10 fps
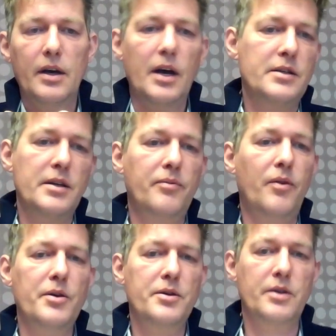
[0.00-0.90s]
And step
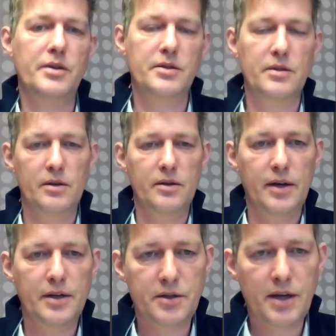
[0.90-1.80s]
4 is just,
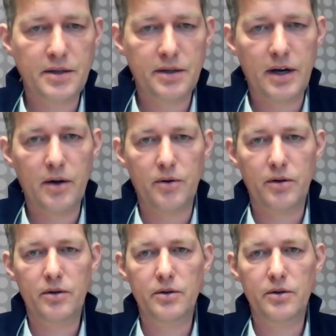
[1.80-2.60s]
let's test it out.